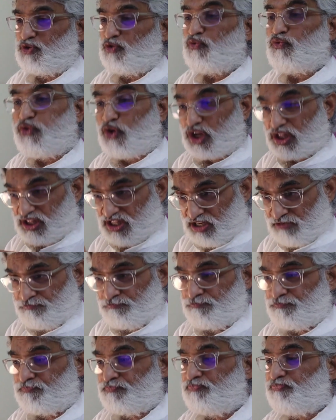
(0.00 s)
for
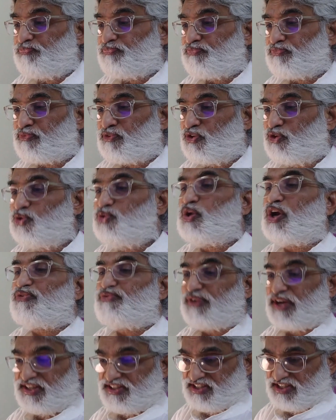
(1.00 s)
them you are
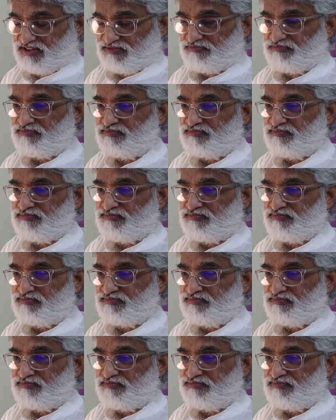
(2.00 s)
fighting.